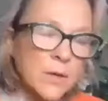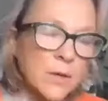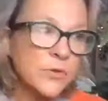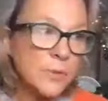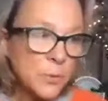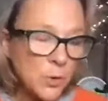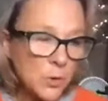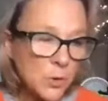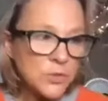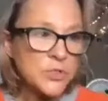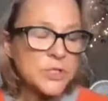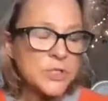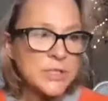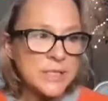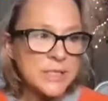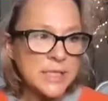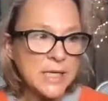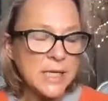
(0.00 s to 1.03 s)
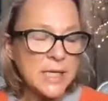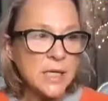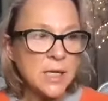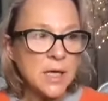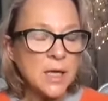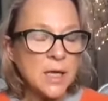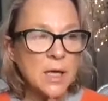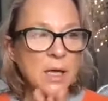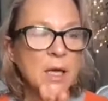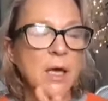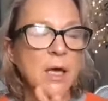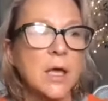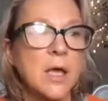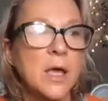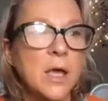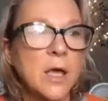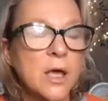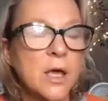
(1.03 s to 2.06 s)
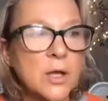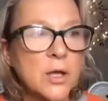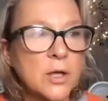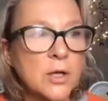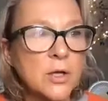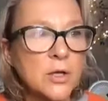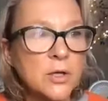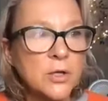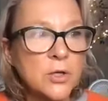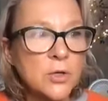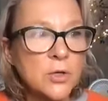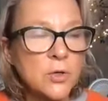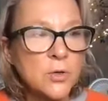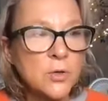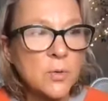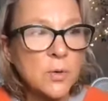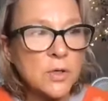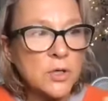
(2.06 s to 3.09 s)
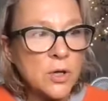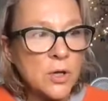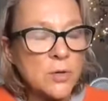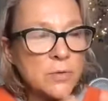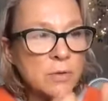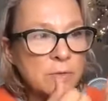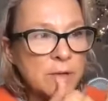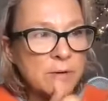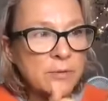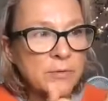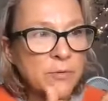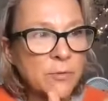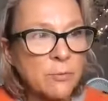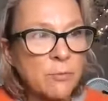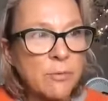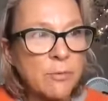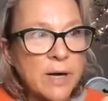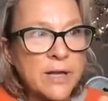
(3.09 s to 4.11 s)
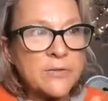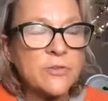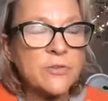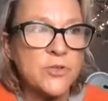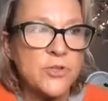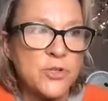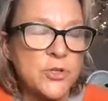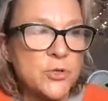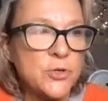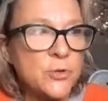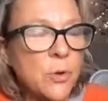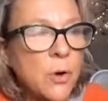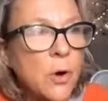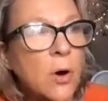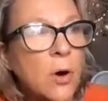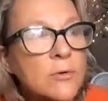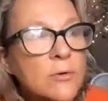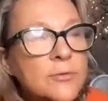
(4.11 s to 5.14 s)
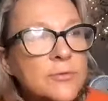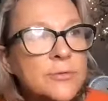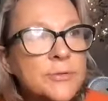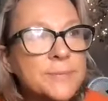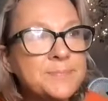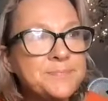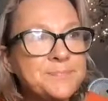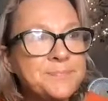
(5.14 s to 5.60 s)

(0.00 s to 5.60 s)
subconsciously, you know that there is a residue of...